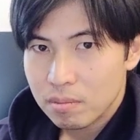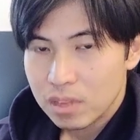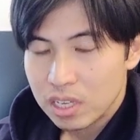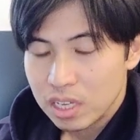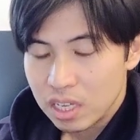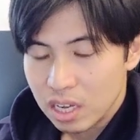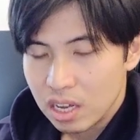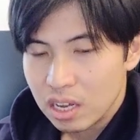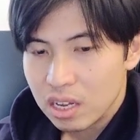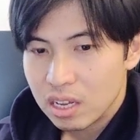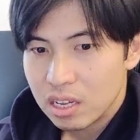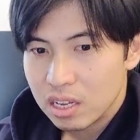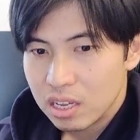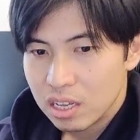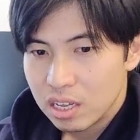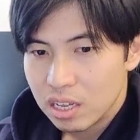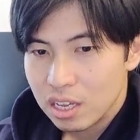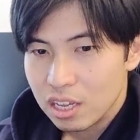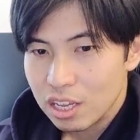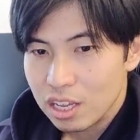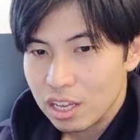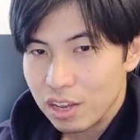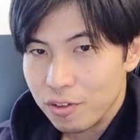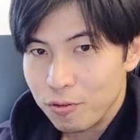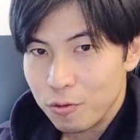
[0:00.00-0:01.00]
Yeah.
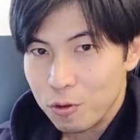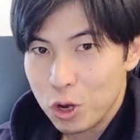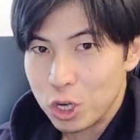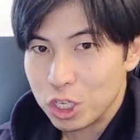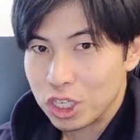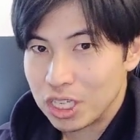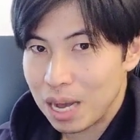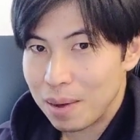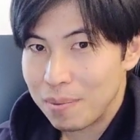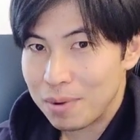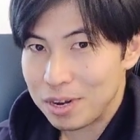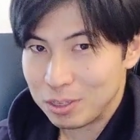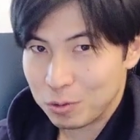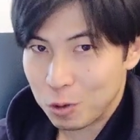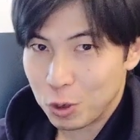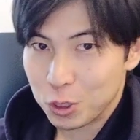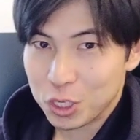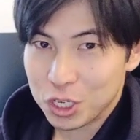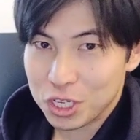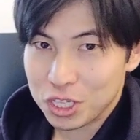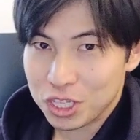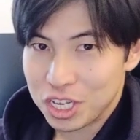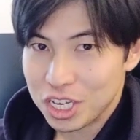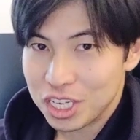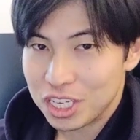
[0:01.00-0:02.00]
If you're a Japanese
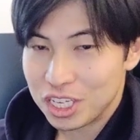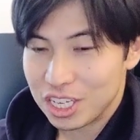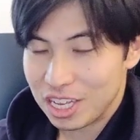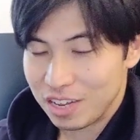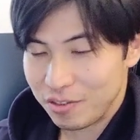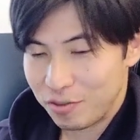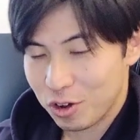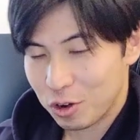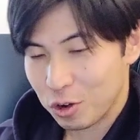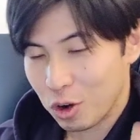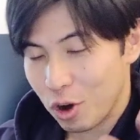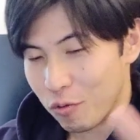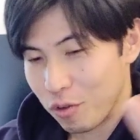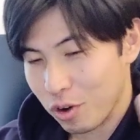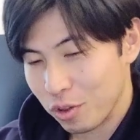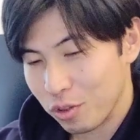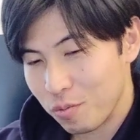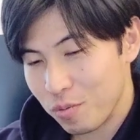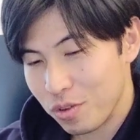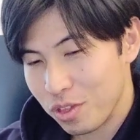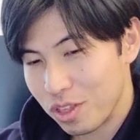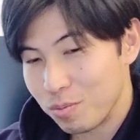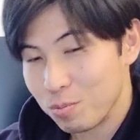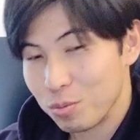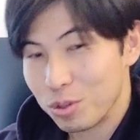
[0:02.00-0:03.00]
watching this, if you're
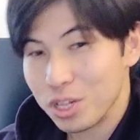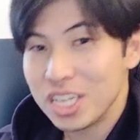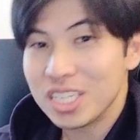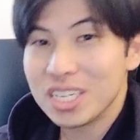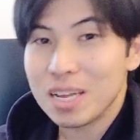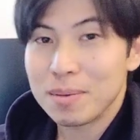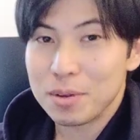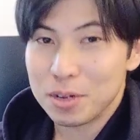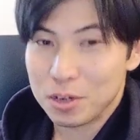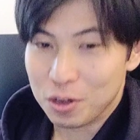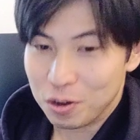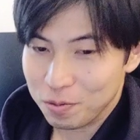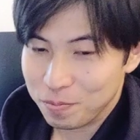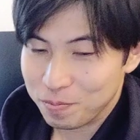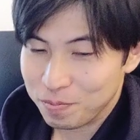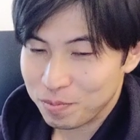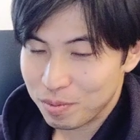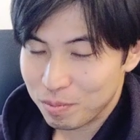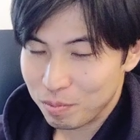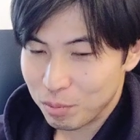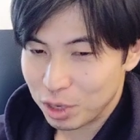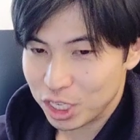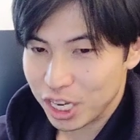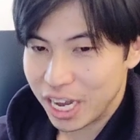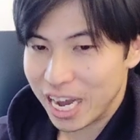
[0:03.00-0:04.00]
confronted with it, please let me know.
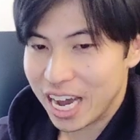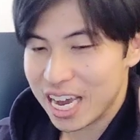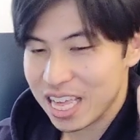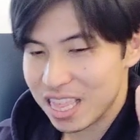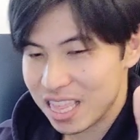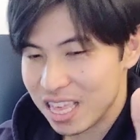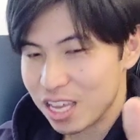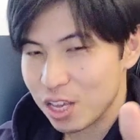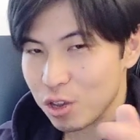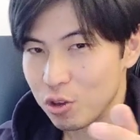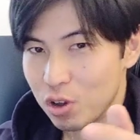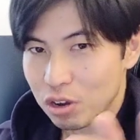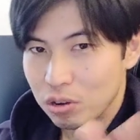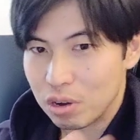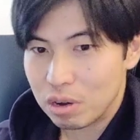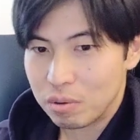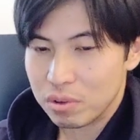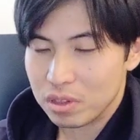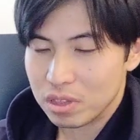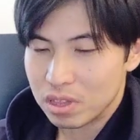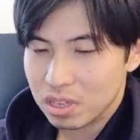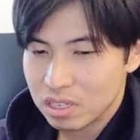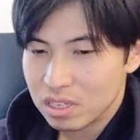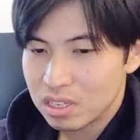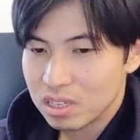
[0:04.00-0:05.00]
But I think you agree
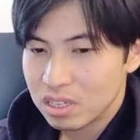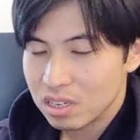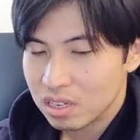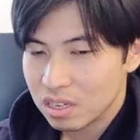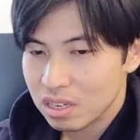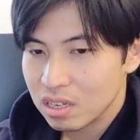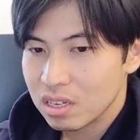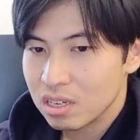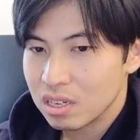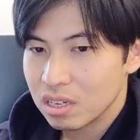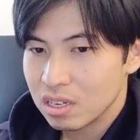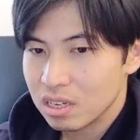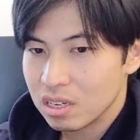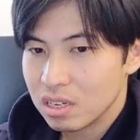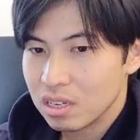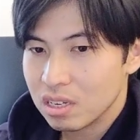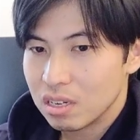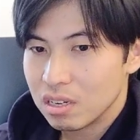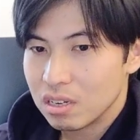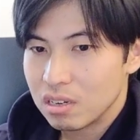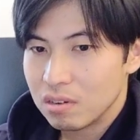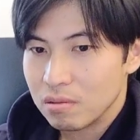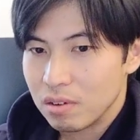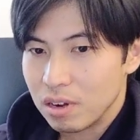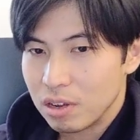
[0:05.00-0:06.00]
with this.
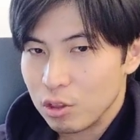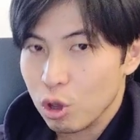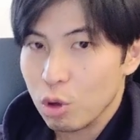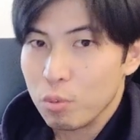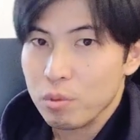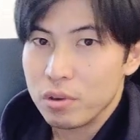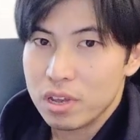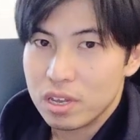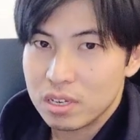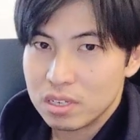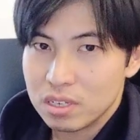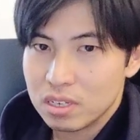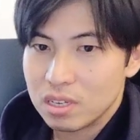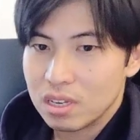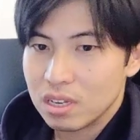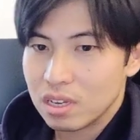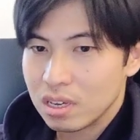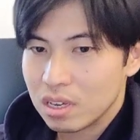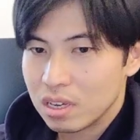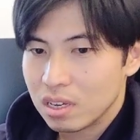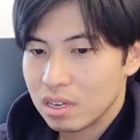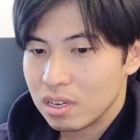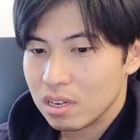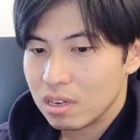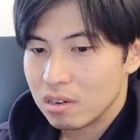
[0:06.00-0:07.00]
Right? No BS.
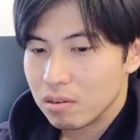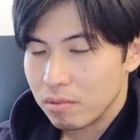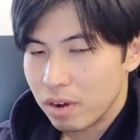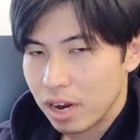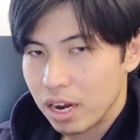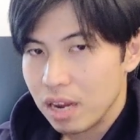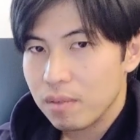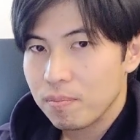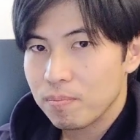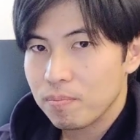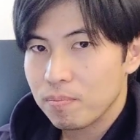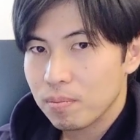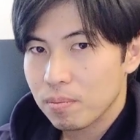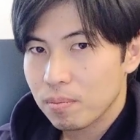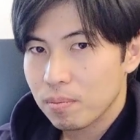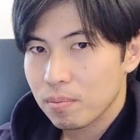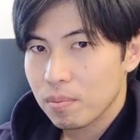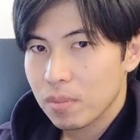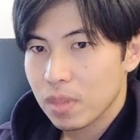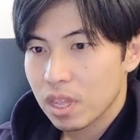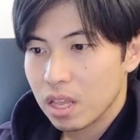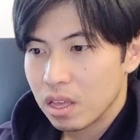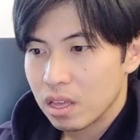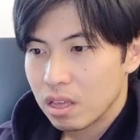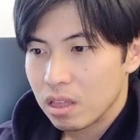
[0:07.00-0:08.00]
Right?
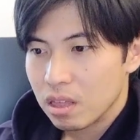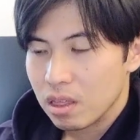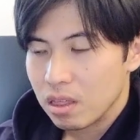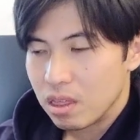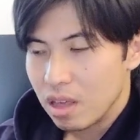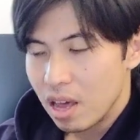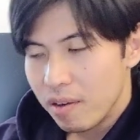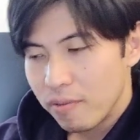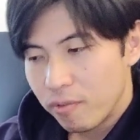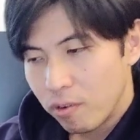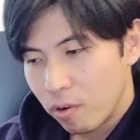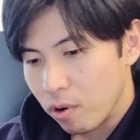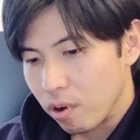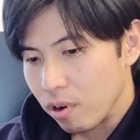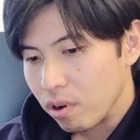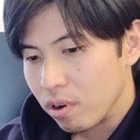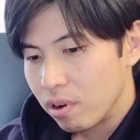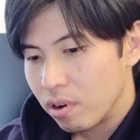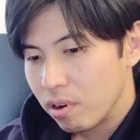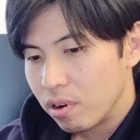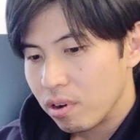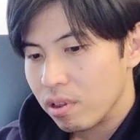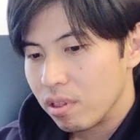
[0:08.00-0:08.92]
Therefore,